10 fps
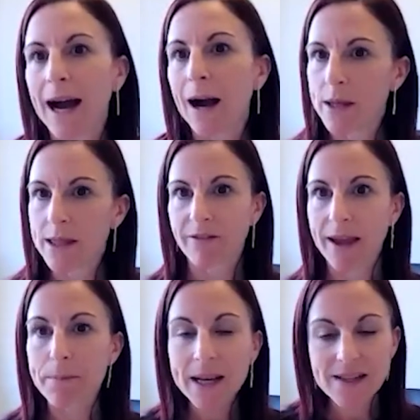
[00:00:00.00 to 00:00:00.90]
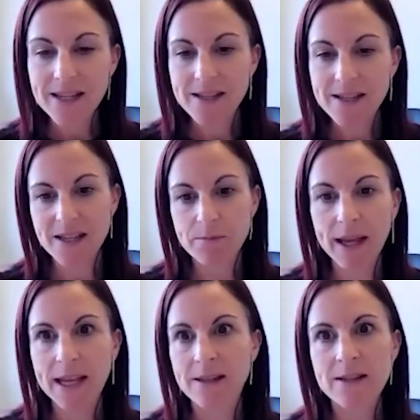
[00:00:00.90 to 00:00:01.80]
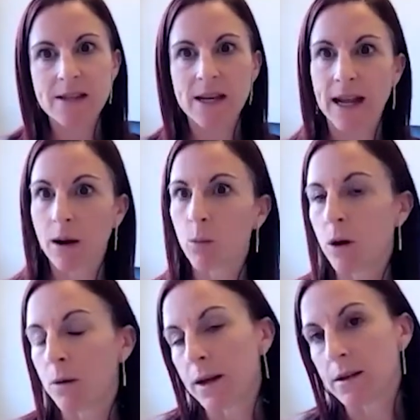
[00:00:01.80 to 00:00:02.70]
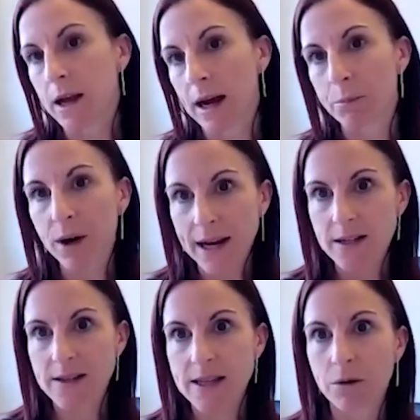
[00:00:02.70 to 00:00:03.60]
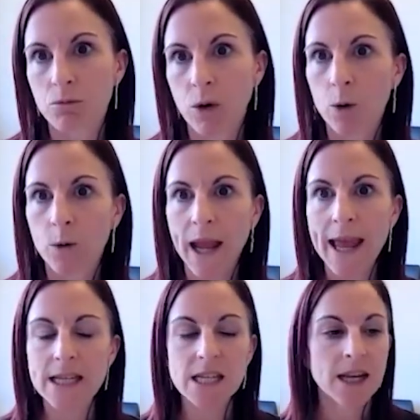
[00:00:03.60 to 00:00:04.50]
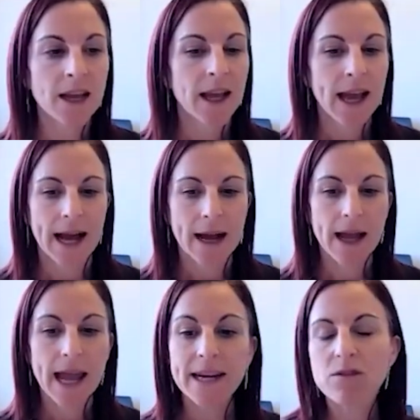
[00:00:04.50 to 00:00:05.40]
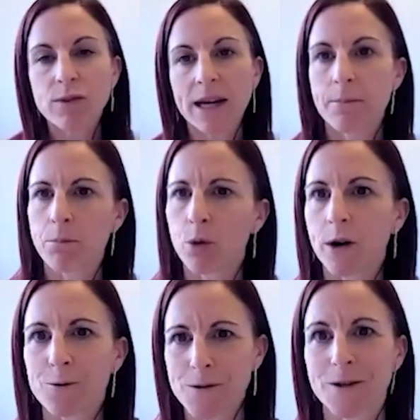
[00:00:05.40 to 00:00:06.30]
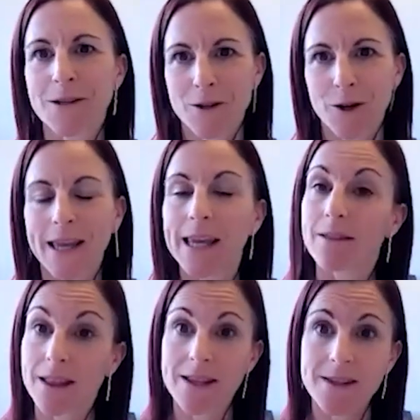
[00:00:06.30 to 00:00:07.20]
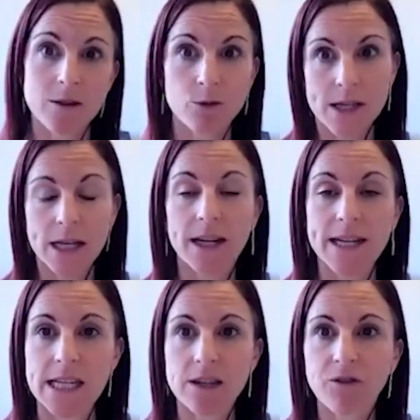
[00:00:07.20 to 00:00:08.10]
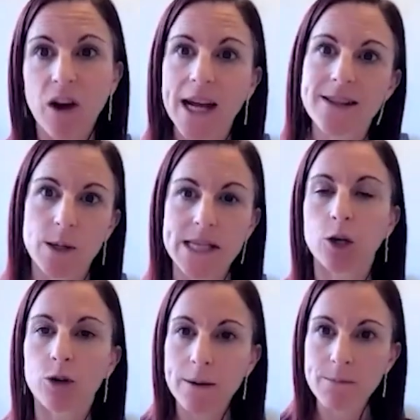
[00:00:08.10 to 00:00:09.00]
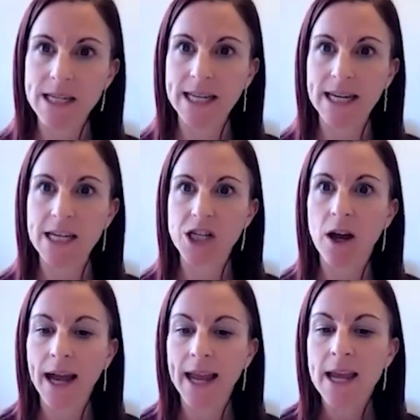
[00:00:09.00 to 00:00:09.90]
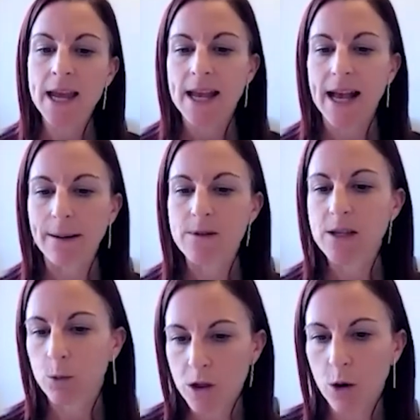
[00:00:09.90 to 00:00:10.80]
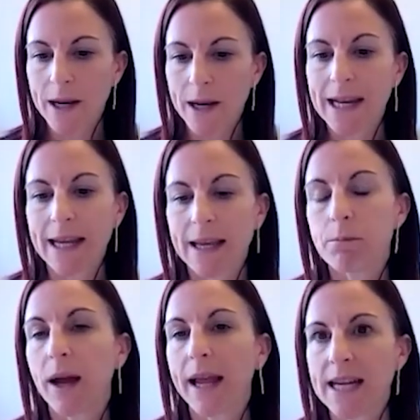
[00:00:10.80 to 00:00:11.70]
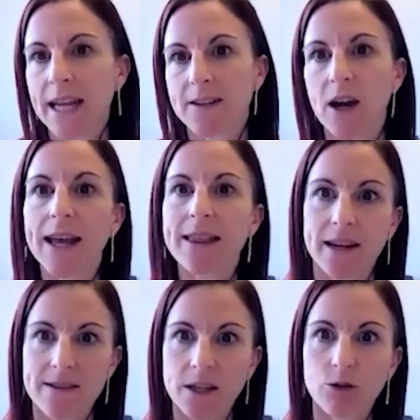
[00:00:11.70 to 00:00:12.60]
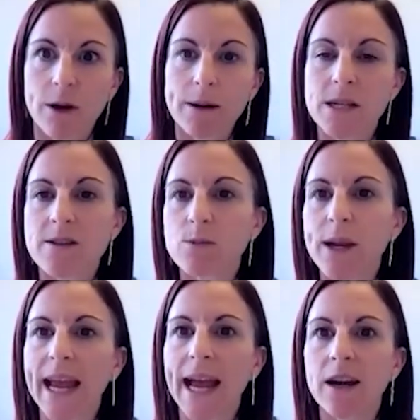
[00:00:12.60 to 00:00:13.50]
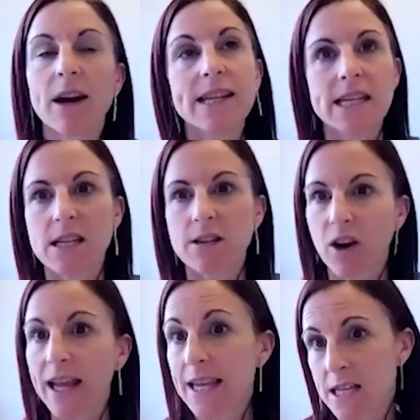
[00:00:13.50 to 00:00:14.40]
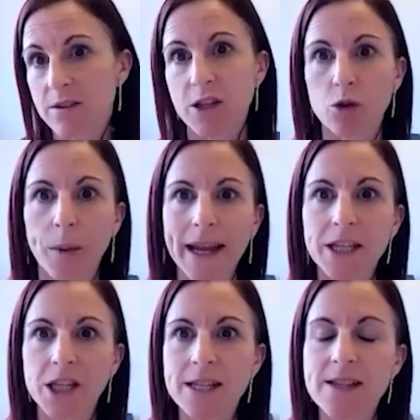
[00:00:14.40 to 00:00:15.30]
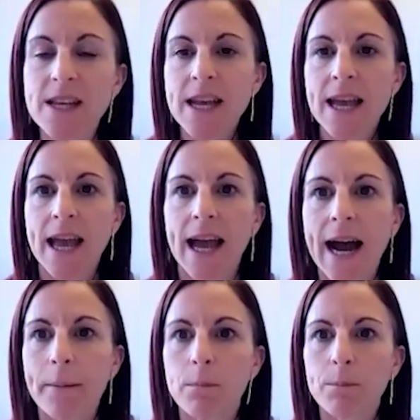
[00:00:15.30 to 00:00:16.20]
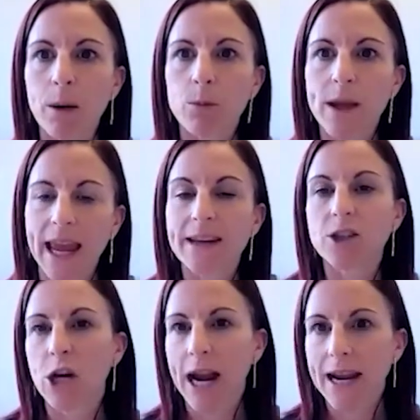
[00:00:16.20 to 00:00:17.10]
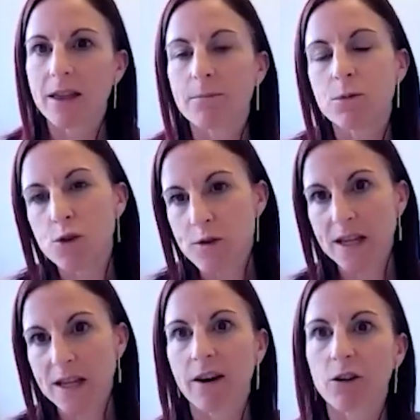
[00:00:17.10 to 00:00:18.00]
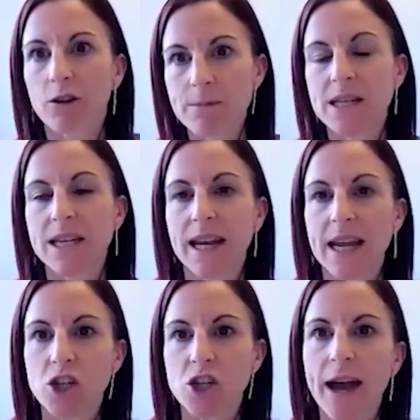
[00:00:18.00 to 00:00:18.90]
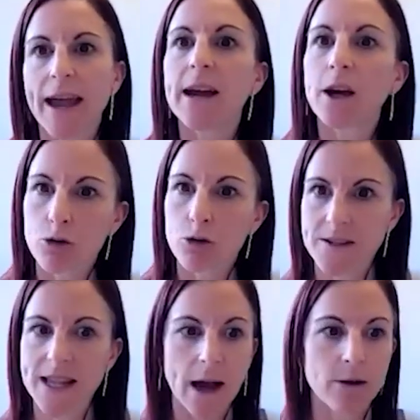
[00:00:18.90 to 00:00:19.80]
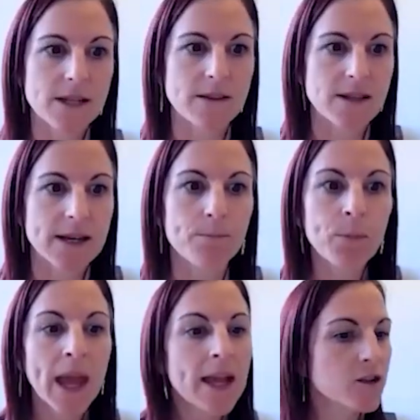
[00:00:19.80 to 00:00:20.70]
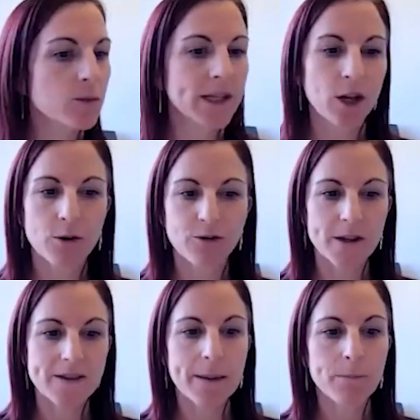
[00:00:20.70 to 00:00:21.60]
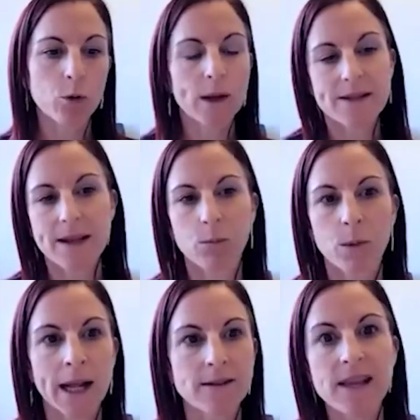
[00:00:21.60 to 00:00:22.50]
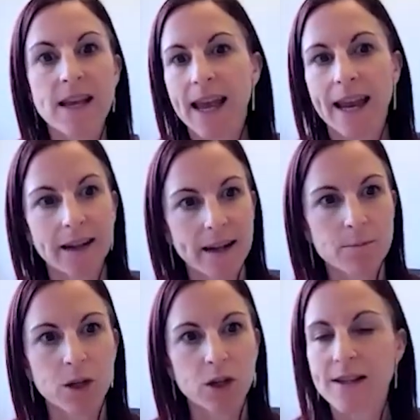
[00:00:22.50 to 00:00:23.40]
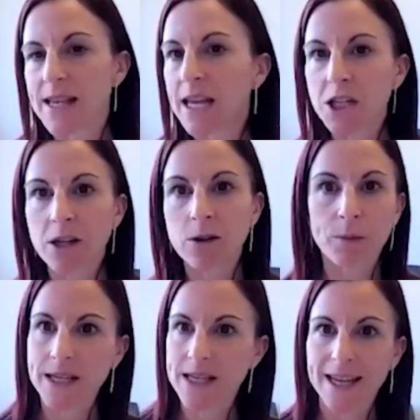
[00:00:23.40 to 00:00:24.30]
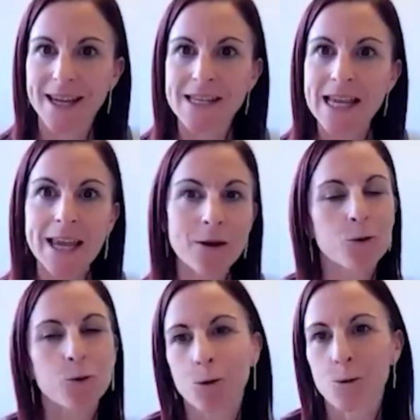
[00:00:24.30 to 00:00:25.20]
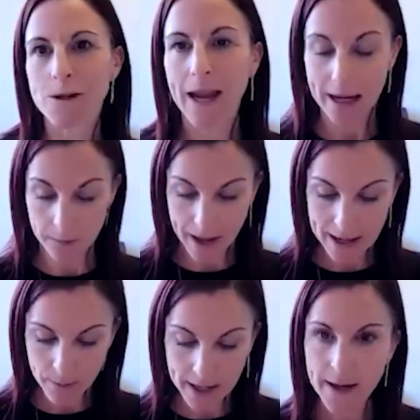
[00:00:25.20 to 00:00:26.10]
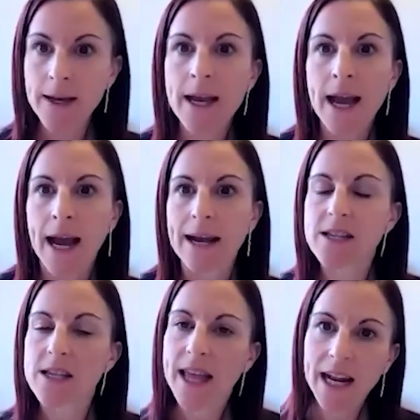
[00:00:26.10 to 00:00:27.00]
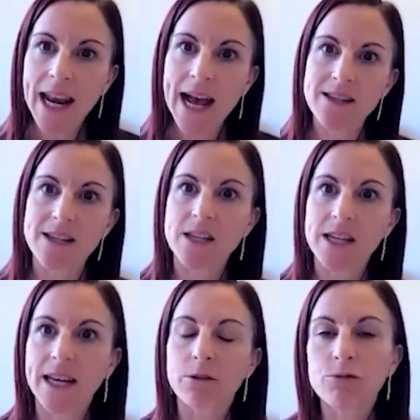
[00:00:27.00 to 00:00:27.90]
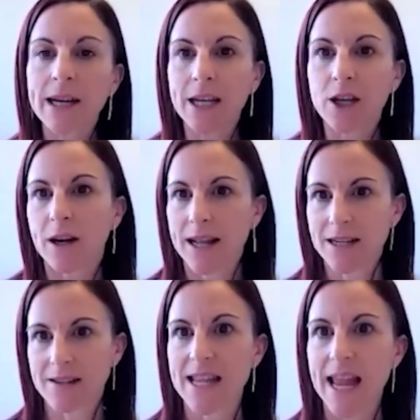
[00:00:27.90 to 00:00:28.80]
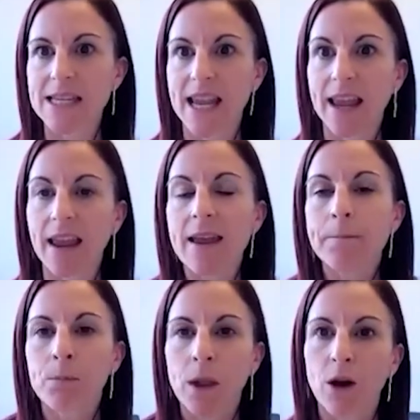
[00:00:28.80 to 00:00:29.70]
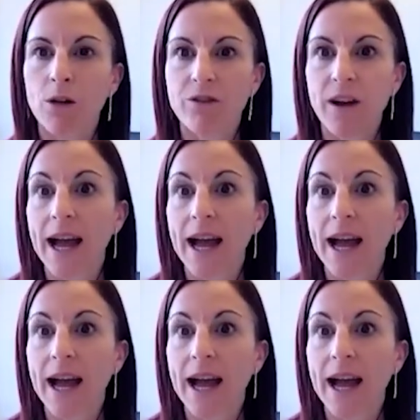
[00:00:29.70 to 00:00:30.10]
when they've had medicines dispensed, what practice they're enrolled at. And it's really important also to note here that this is all de-identified, so it's encrypted NHI. So although we're linking by NHI that is encrypted, so we can't identify individual patients, but we can track them using the encrypted NHI across the health system. So we know, for example, when someone's had an immunisation or been to ED or also had a baby. So that allows us to get a really good understanding of